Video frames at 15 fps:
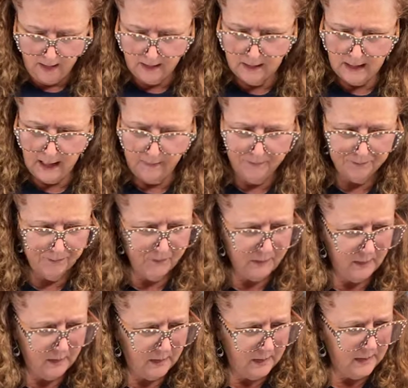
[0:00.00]
There's that
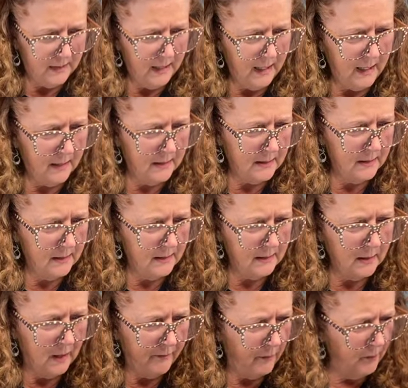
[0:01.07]
statusy
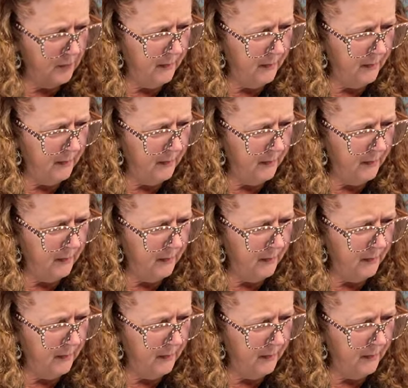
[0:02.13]
stuff